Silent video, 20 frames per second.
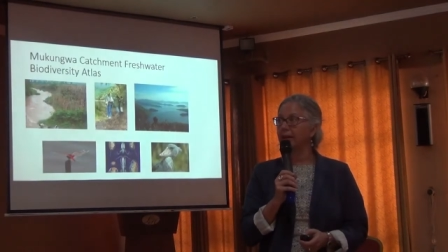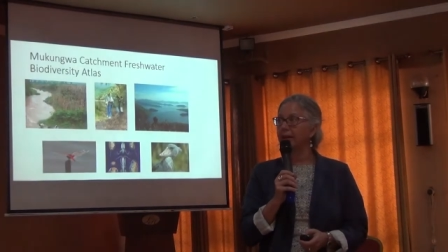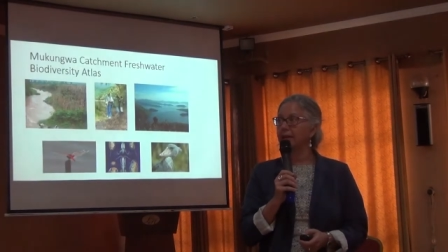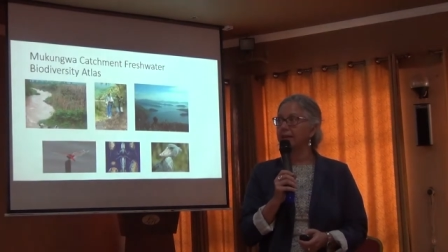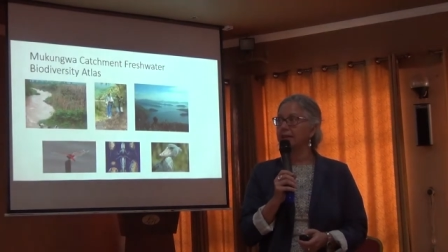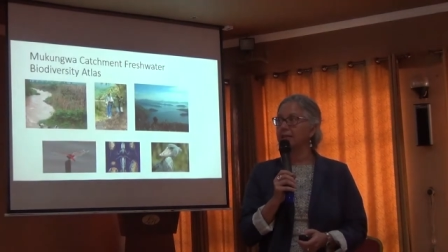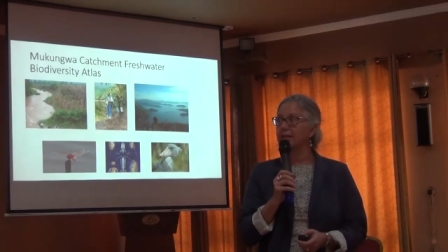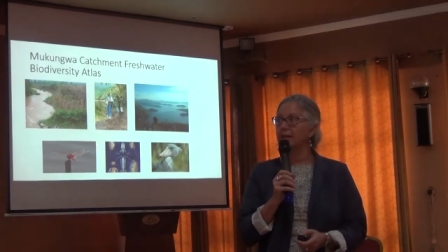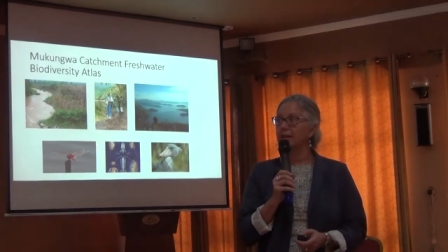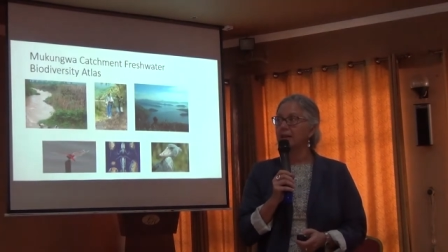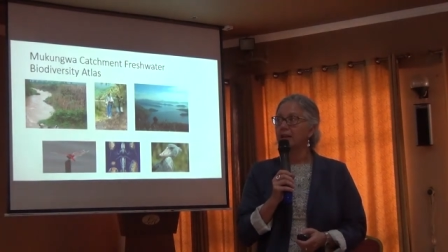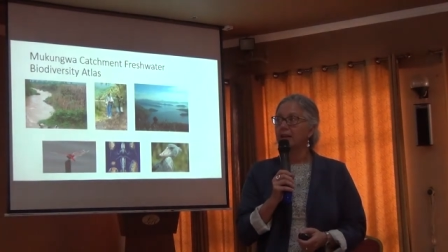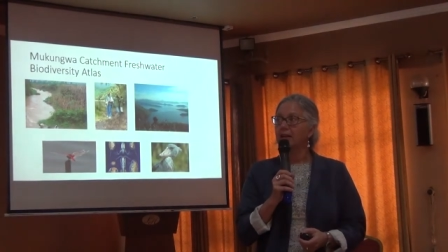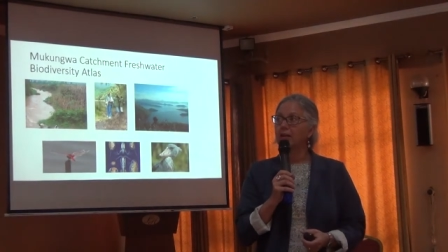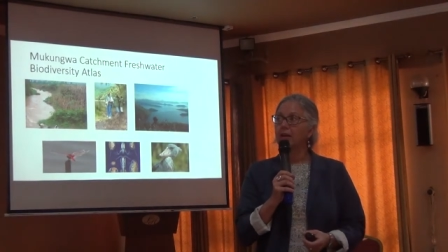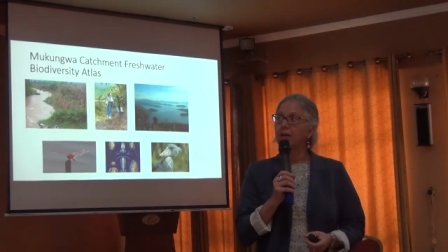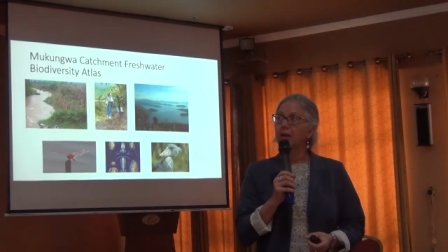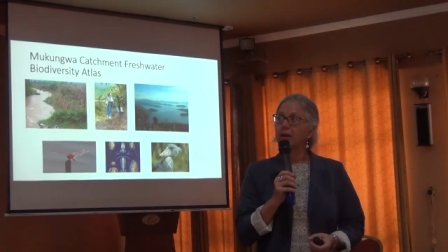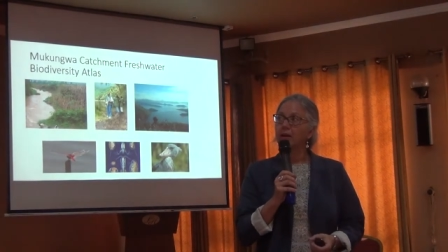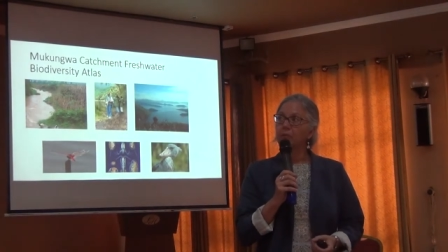And
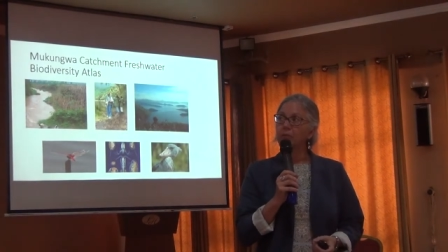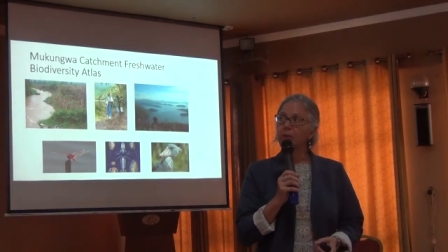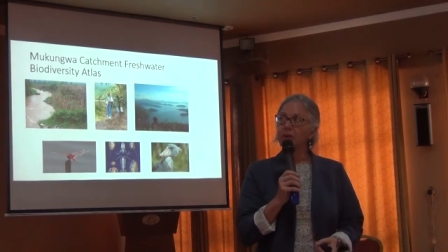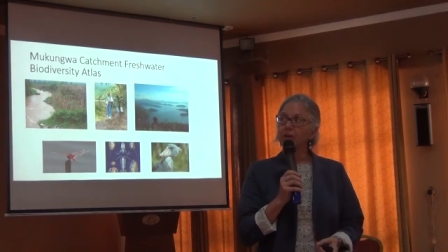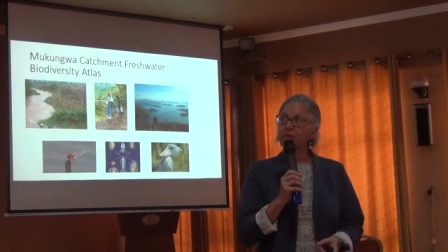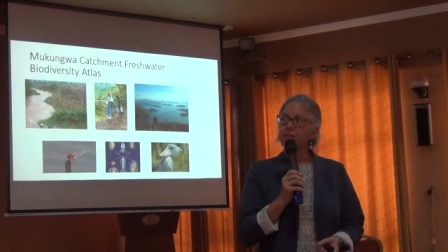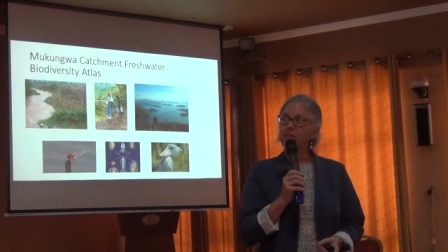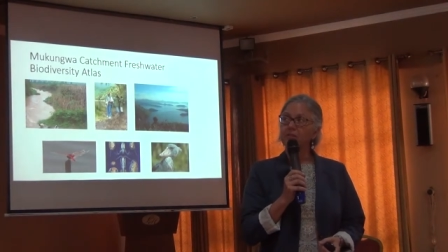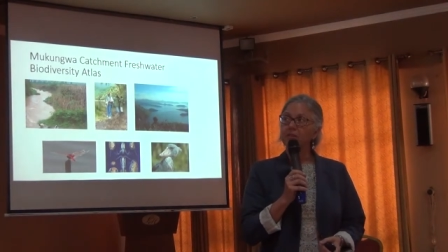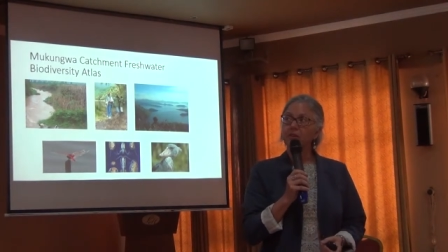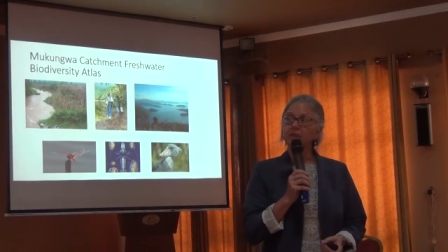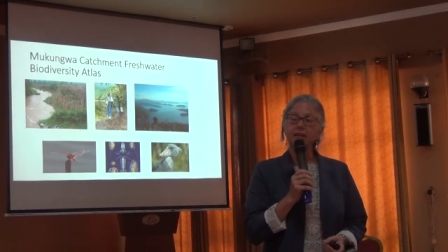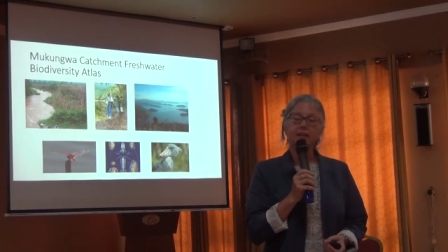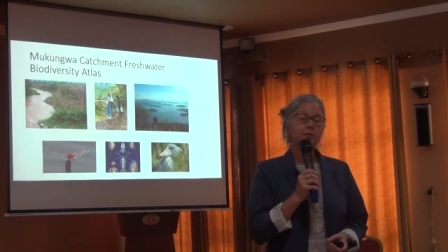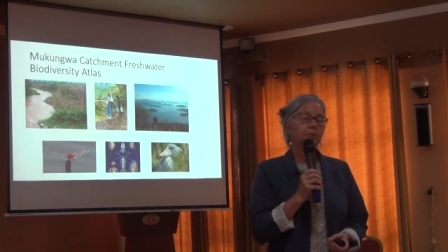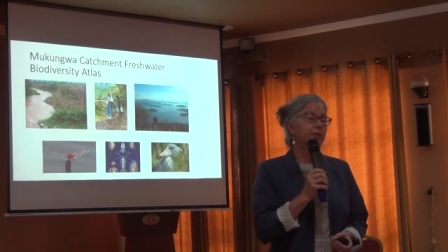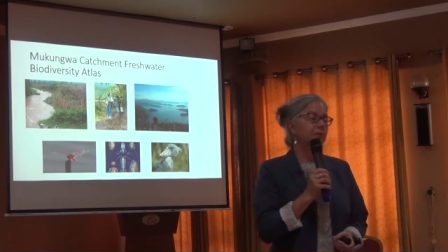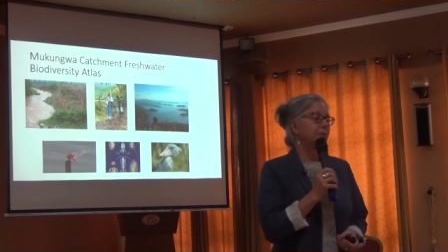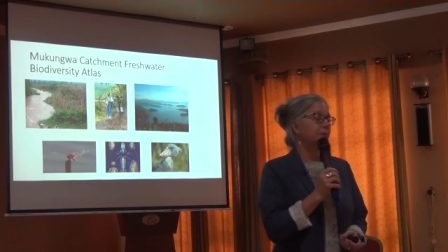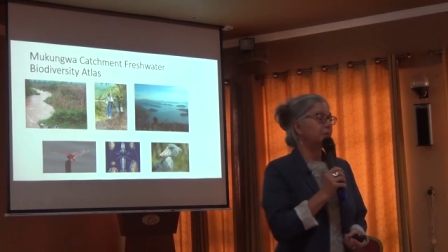um, we are
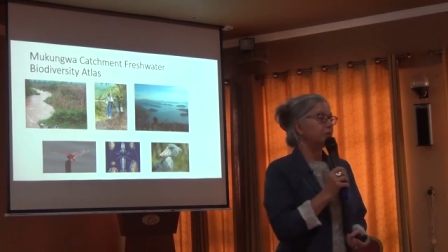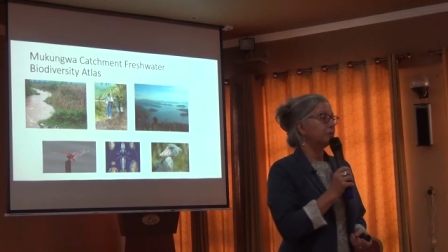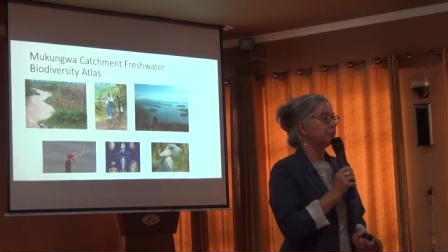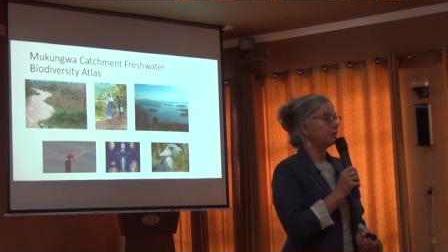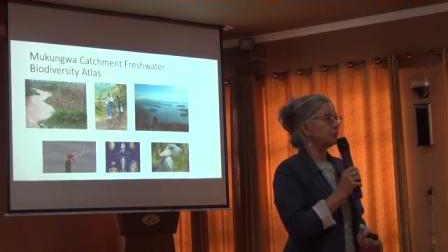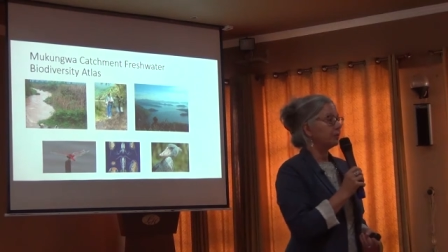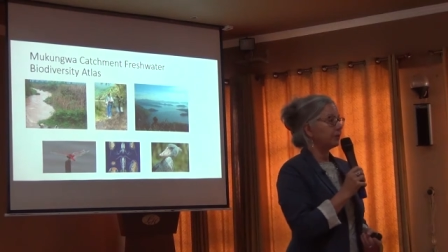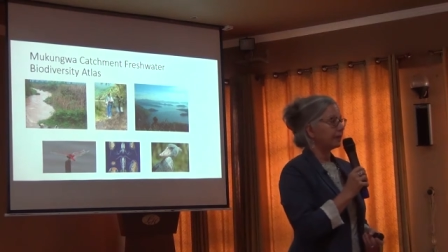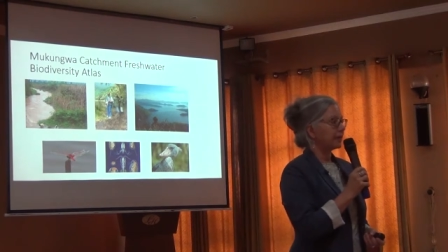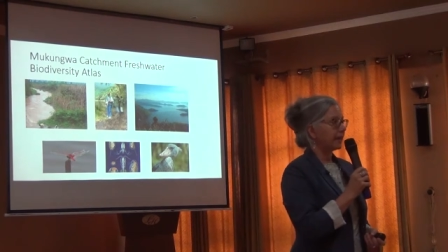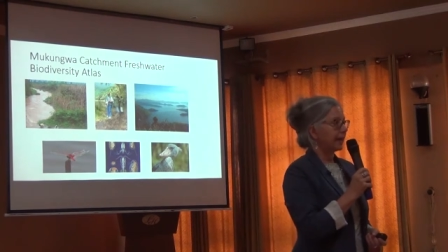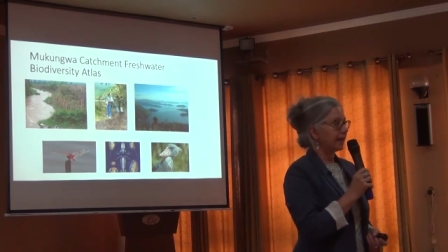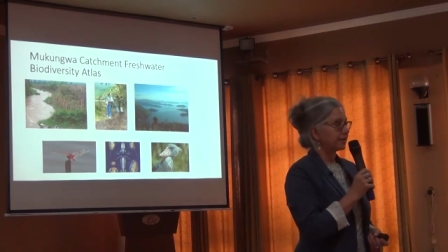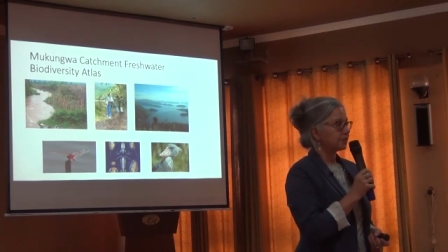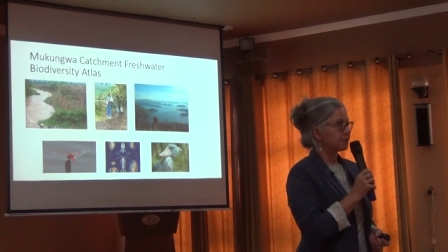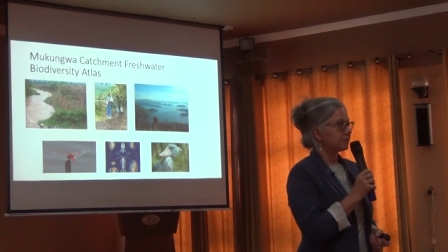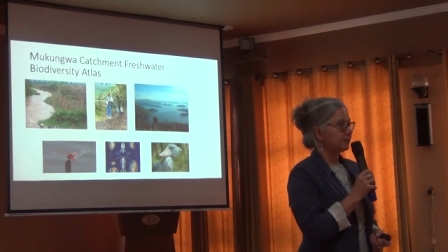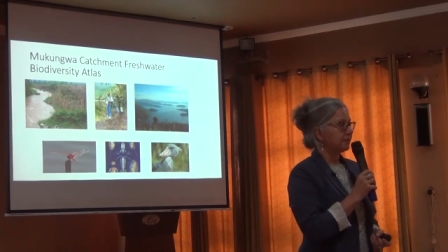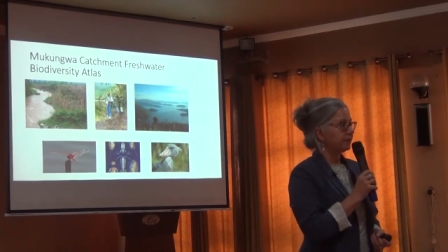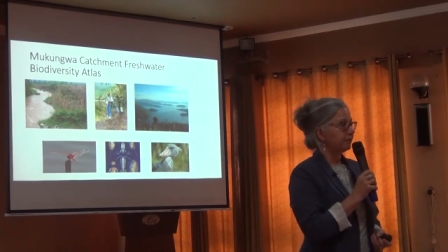starting with Mukungwa
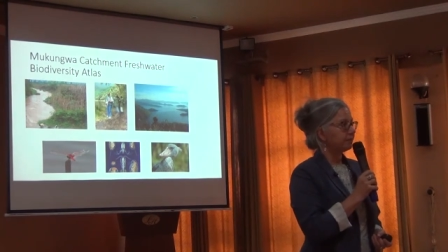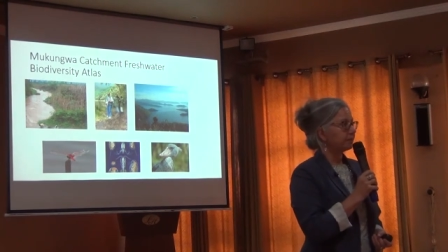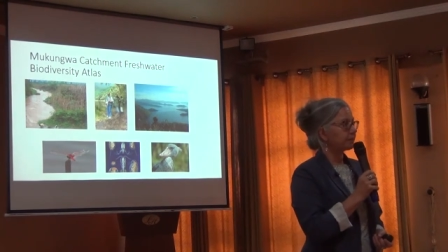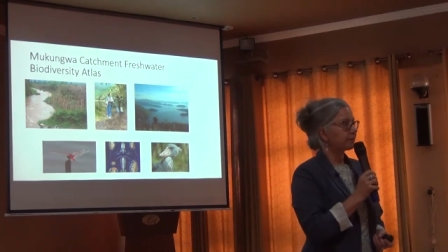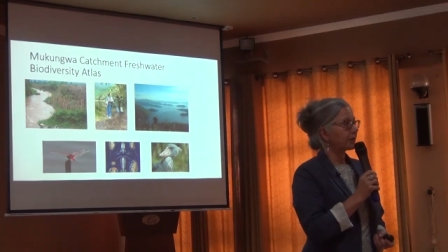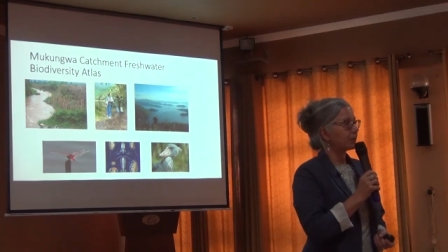catchment